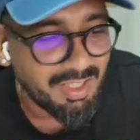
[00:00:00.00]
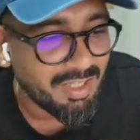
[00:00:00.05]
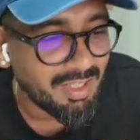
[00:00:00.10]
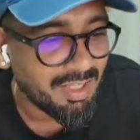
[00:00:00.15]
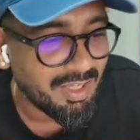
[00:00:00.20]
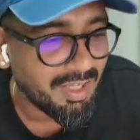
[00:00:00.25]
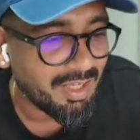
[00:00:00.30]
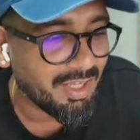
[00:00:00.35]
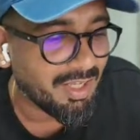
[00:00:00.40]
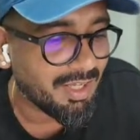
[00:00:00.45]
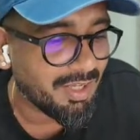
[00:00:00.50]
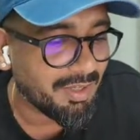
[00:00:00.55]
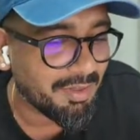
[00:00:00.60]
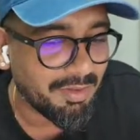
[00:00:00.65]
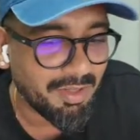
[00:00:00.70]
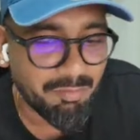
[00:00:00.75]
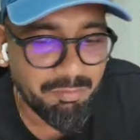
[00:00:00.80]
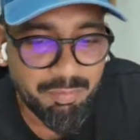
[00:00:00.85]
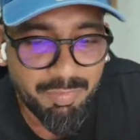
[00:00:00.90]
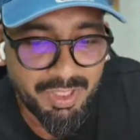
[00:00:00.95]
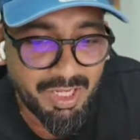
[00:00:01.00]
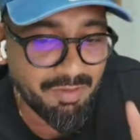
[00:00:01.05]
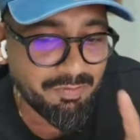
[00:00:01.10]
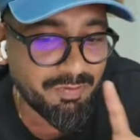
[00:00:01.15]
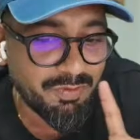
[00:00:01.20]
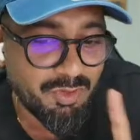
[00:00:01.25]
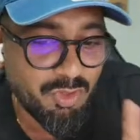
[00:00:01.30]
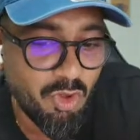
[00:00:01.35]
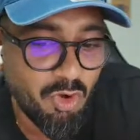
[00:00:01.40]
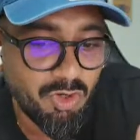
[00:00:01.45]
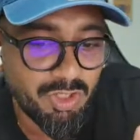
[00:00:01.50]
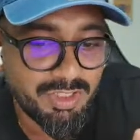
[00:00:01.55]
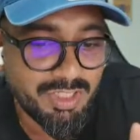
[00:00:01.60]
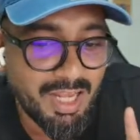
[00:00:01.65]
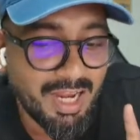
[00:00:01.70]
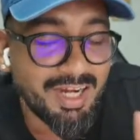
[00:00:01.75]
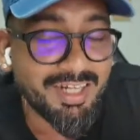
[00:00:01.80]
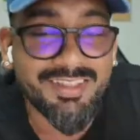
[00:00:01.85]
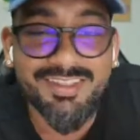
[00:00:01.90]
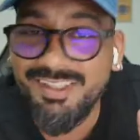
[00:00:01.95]
But I've not
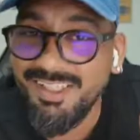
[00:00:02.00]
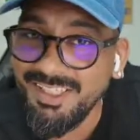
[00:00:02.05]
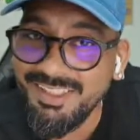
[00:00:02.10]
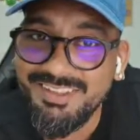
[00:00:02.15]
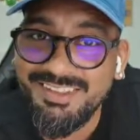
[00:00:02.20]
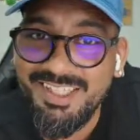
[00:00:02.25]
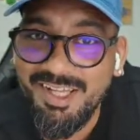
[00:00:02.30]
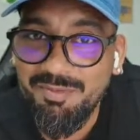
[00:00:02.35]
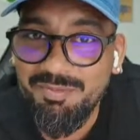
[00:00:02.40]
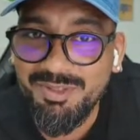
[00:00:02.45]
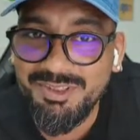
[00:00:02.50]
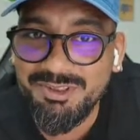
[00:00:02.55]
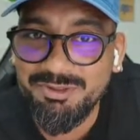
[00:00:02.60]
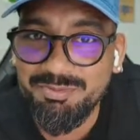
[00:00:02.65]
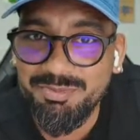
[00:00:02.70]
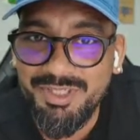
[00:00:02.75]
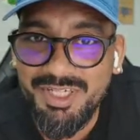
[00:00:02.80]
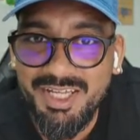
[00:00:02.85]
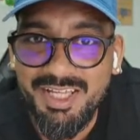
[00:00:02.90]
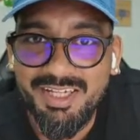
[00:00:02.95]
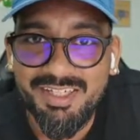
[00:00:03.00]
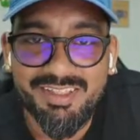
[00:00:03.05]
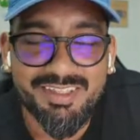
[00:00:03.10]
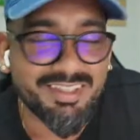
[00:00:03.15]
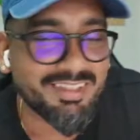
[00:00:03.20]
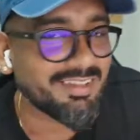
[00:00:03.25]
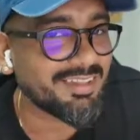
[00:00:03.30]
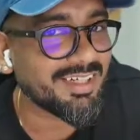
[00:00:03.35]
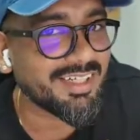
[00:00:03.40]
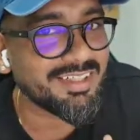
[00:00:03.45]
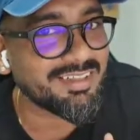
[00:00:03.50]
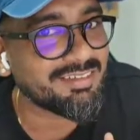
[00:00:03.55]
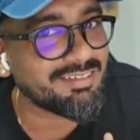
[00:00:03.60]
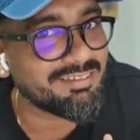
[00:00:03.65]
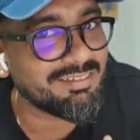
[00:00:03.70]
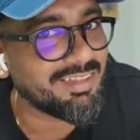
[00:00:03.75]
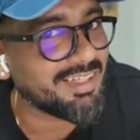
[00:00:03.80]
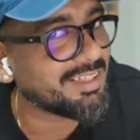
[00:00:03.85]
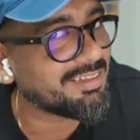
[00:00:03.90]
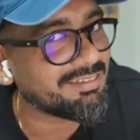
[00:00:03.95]
added ASAP as a priority, right?
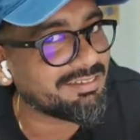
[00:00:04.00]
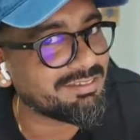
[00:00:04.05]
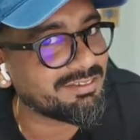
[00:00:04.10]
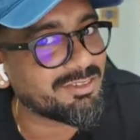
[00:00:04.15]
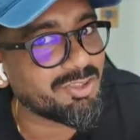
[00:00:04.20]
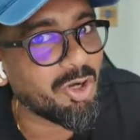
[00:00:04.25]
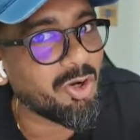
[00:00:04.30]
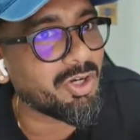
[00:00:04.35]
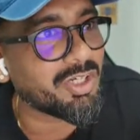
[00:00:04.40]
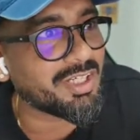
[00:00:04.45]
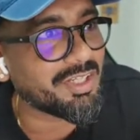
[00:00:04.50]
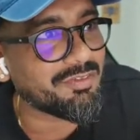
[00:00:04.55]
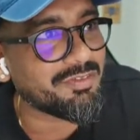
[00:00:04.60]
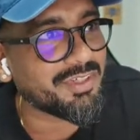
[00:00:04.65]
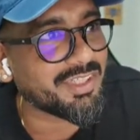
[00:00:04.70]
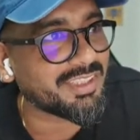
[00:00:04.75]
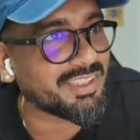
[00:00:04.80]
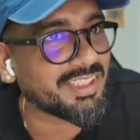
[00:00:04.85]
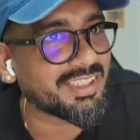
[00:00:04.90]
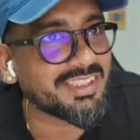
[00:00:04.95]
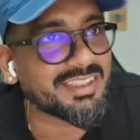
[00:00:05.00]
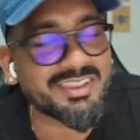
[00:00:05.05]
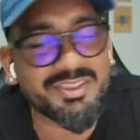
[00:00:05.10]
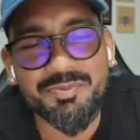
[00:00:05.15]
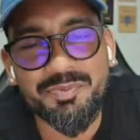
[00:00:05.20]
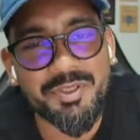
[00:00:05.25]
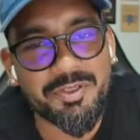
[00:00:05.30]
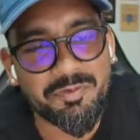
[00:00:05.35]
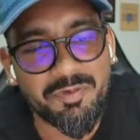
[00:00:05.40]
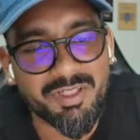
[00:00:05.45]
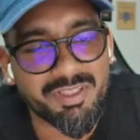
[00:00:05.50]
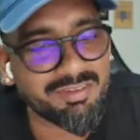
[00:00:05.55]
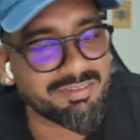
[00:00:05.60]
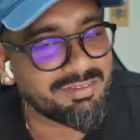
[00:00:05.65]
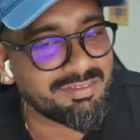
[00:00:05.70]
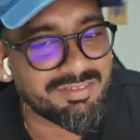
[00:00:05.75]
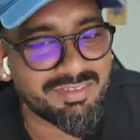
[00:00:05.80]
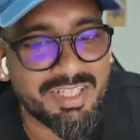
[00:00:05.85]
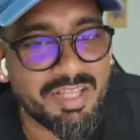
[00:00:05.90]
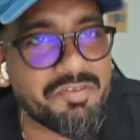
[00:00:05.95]
Like, not everything is P1.
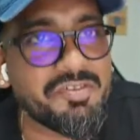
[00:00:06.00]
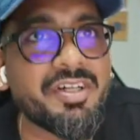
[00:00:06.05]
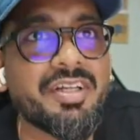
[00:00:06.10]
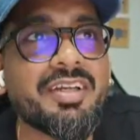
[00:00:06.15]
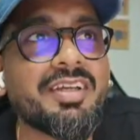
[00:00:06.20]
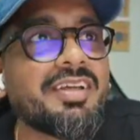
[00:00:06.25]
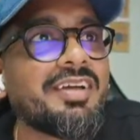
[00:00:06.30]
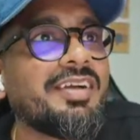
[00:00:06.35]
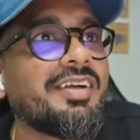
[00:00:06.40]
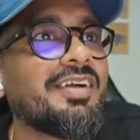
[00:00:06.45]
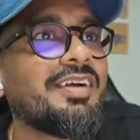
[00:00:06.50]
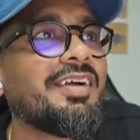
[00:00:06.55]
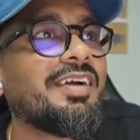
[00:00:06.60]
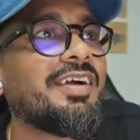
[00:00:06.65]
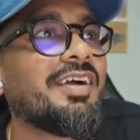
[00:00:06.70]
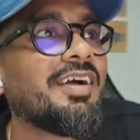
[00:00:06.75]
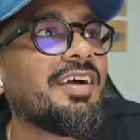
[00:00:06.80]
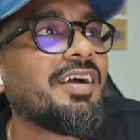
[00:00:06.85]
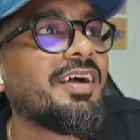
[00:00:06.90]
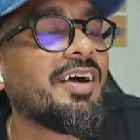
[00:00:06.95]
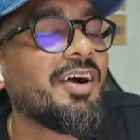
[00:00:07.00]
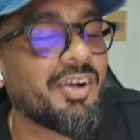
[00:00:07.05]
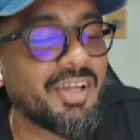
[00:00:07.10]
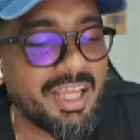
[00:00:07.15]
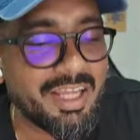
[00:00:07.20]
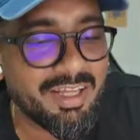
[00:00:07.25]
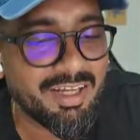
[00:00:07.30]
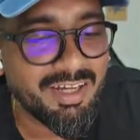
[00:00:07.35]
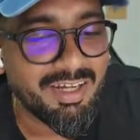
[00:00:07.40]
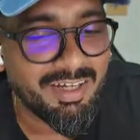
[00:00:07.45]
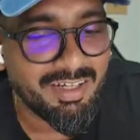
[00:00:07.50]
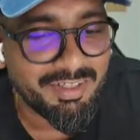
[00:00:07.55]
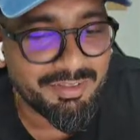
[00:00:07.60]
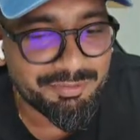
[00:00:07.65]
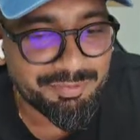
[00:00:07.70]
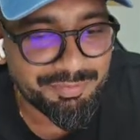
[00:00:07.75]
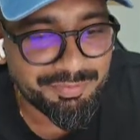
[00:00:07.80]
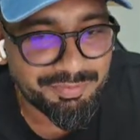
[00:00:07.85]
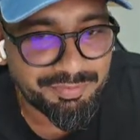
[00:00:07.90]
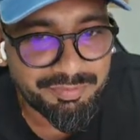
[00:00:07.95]
Never. Okay.
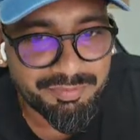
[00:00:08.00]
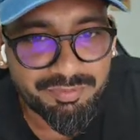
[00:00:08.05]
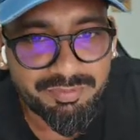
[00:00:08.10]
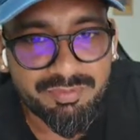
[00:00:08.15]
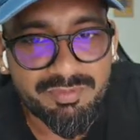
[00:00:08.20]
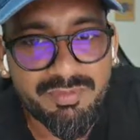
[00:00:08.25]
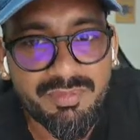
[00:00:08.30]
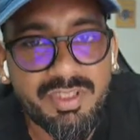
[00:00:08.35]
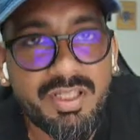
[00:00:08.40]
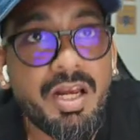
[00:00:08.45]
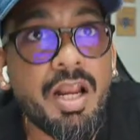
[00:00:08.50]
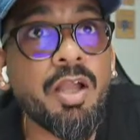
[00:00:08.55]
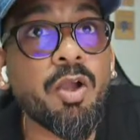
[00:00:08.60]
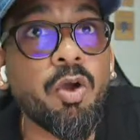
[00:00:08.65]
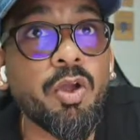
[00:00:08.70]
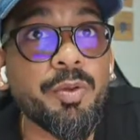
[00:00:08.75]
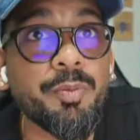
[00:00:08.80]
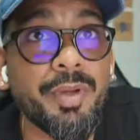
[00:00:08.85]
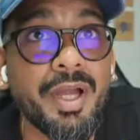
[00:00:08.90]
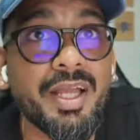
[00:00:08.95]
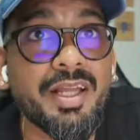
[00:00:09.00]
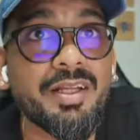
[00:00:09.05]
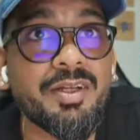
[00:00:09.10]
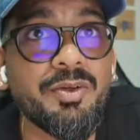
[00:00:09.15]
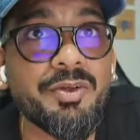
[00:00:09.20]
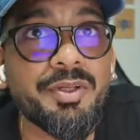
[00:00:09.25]
Going back to